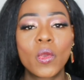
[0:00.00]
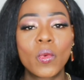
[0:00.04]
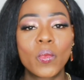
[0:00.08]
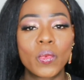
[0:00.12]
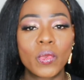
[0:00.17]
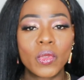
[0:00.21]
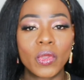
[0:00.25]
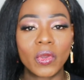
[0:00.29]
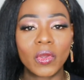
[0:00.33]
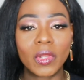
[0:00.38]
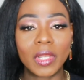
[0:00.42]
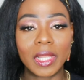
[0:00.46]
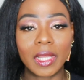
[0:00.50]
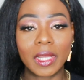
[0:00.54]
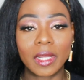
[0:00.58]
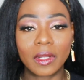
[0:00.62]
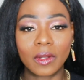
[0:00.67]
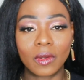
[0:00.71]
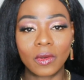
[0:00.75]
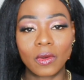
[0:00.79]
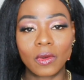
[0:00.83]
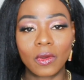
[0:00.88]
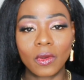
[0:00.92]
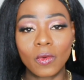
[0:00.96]
we all are
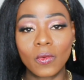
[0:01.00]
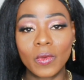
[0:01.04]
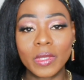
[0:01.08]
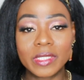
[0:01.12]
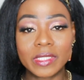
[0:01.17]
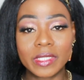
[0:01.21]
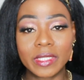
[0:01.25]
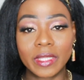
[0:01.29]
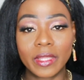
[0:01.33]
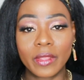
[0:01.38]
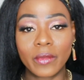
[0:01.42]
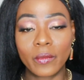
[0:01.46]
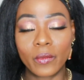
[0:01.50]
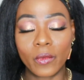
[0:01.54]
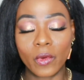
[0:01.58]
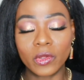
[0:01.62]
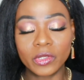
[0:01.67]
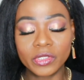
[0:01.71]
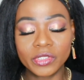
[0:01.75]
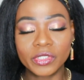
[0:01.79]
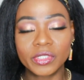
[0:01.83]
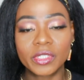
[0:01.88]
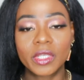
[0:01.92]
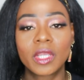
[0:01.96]
always in a
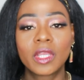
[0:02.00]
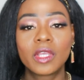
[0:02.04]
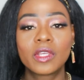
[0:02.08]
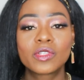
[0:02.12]
rush